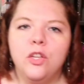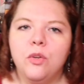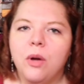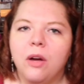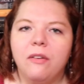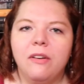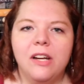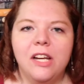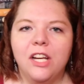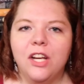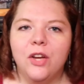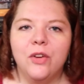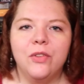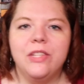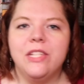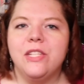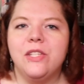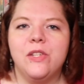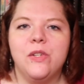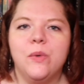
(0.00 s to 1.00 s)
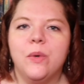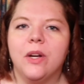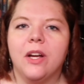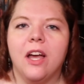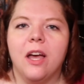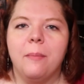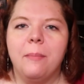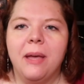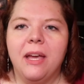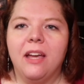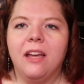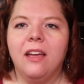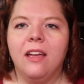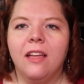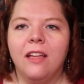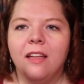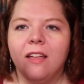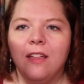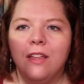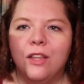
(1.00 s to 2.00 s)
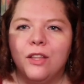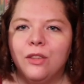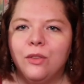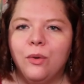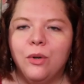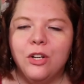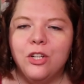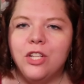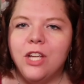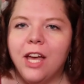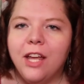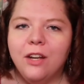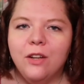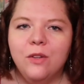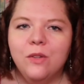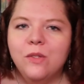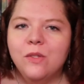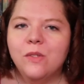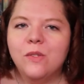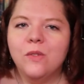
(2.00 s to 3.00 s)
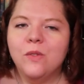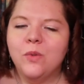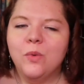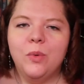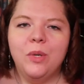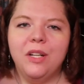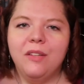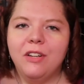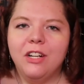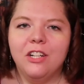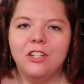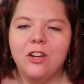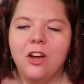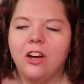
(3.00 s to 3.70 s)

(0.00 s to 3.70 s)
You already know these two are coming. Lord of Shadows, Queen of Air and